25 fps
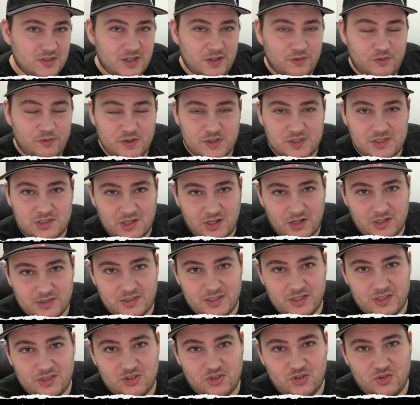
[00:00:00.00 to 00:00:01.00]
if it's
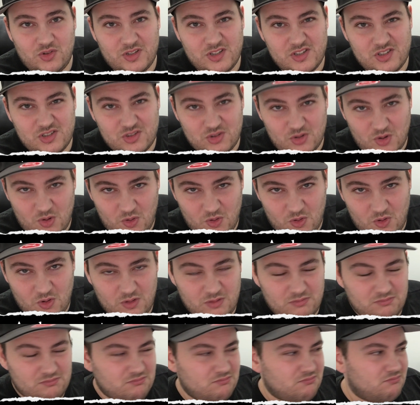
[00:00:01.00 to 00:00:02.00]
starting to distort,